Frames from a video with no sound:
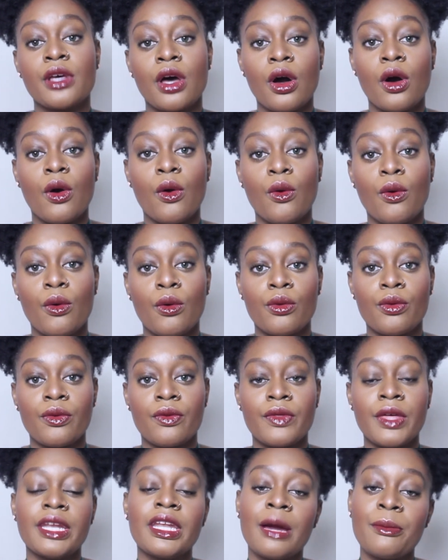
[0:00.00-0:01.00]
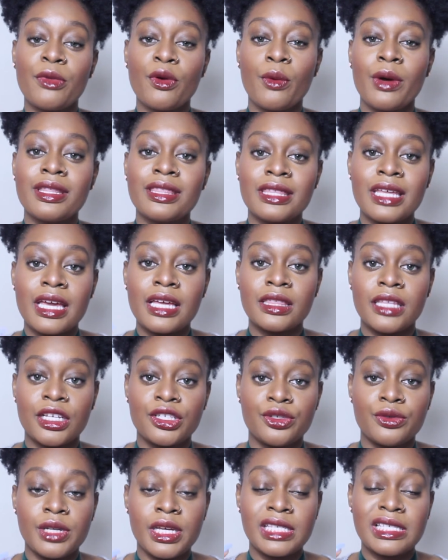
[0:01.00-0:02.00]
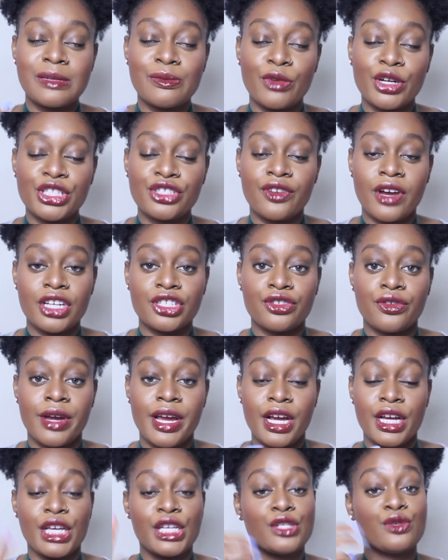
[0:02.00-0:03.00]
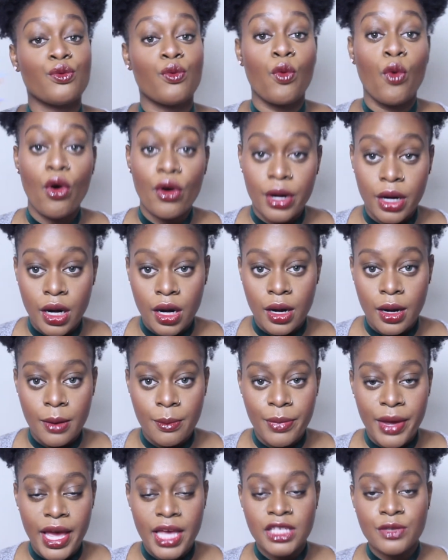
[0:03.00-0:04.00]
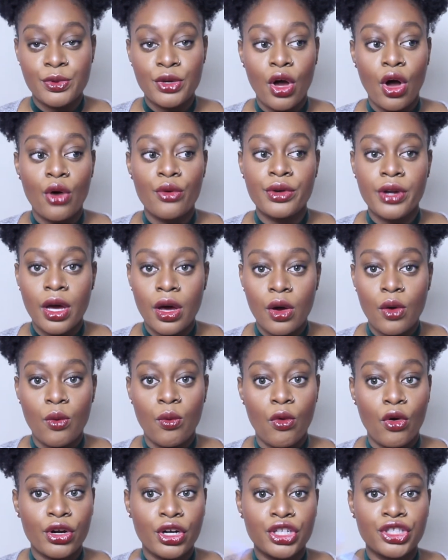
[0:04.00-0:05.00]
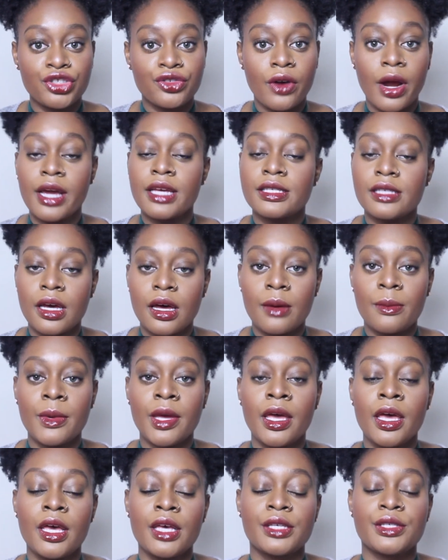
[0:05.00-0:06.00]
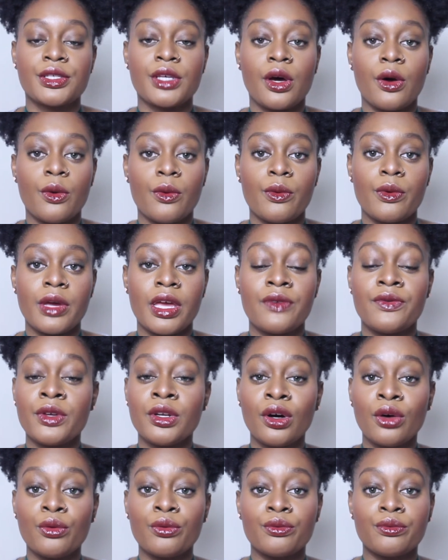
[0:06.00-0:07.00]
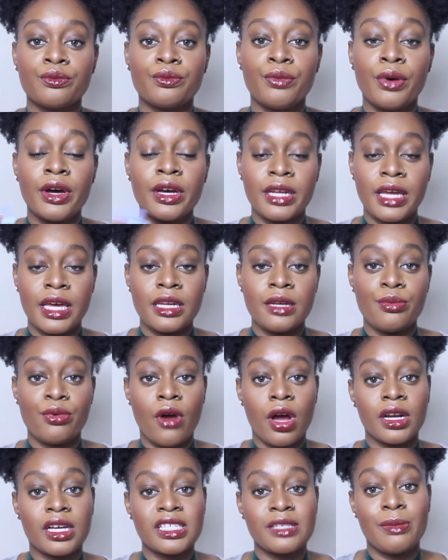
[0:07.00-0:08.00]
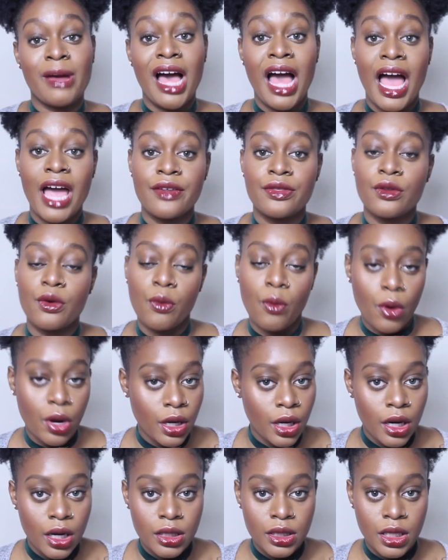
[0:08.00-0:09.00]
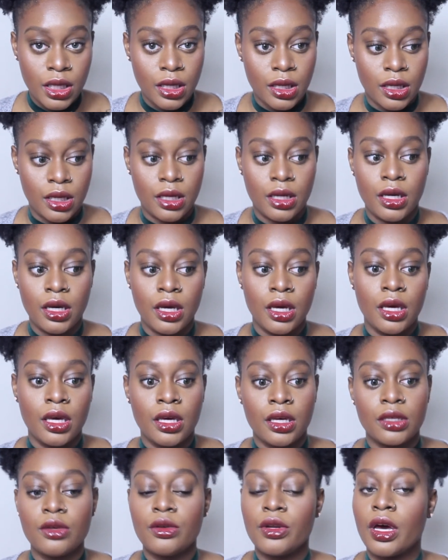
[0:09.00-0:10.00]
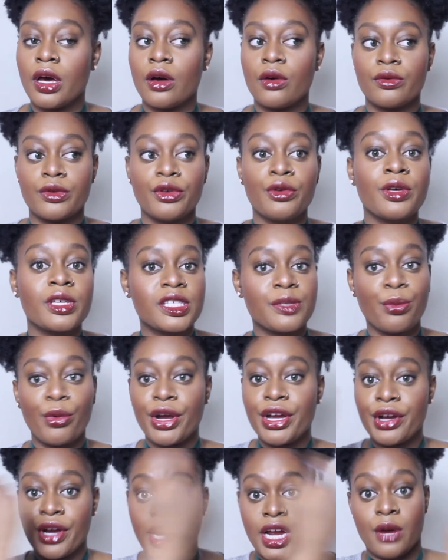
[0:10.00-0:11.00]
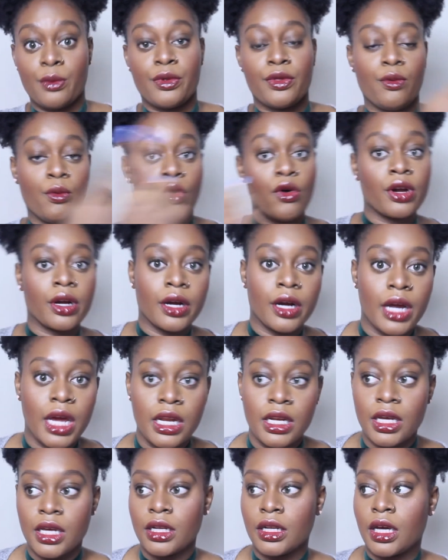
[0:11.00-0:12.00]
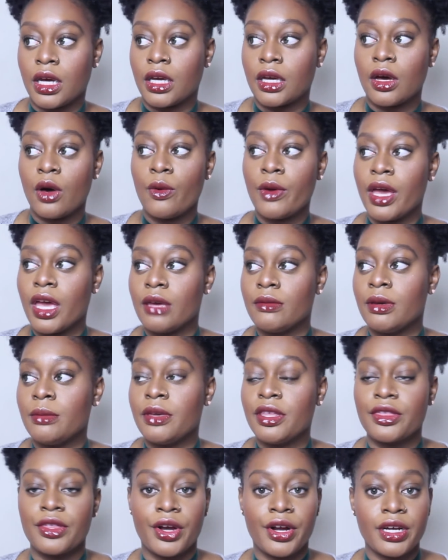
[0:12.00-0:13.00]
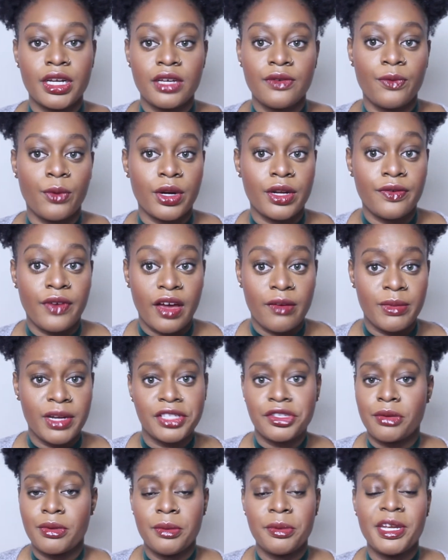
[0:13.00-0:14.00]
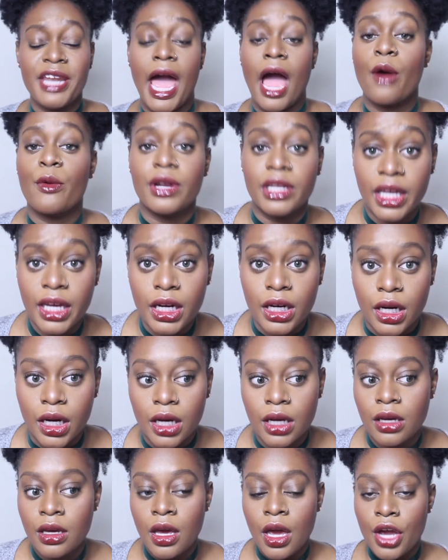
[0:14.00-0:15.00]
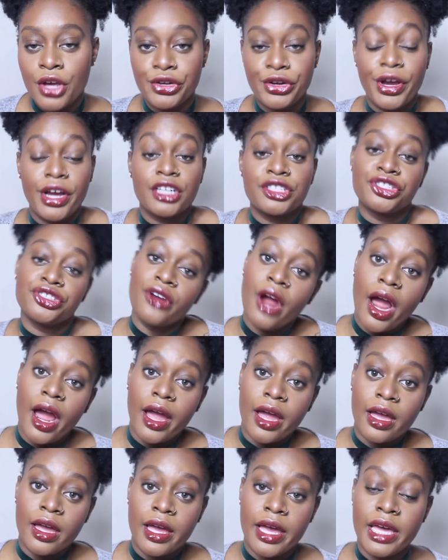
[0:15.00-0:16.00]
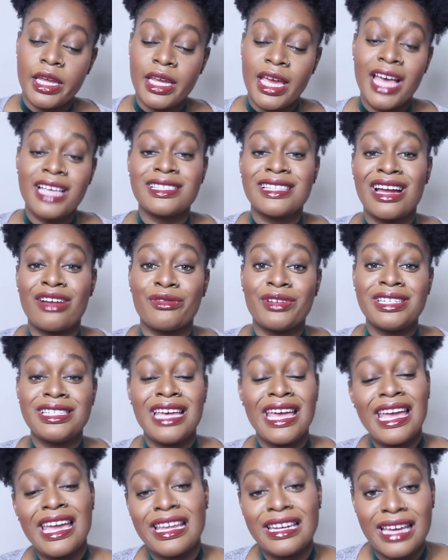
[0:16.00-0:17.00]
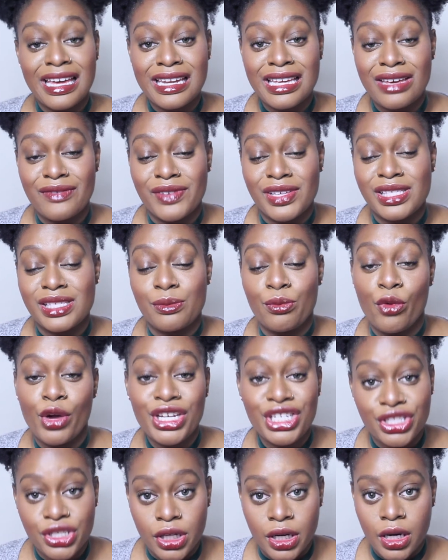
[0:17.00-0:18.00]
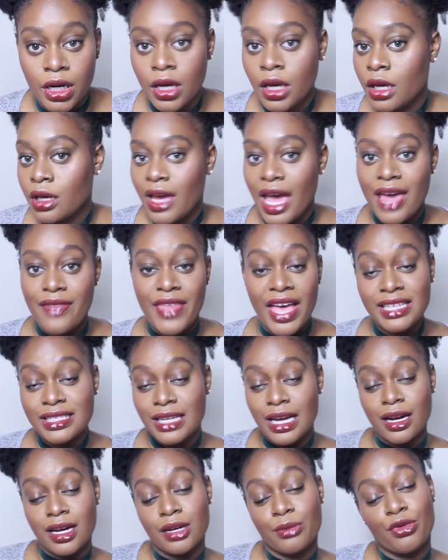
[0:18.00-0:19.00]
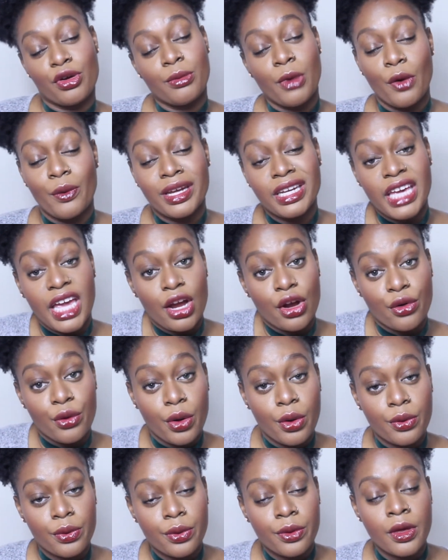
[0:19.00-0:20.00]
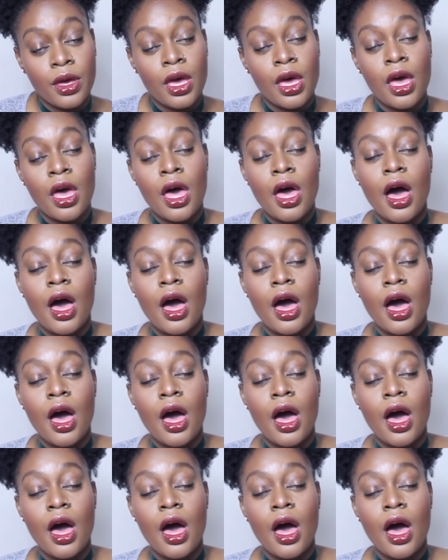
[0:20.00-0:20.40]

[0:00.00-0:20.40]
So the number one thing that you need to moisturize your hair is water. But as we all know, water dries up. So if you don't put any products behind the water, then, you know, you could spray your hair with water and then like, okay, maybe 30, 45 minutes or maybe an hour later, your hair is dry and it has not retained any of its moisture, and that's not going to promote any hair growth.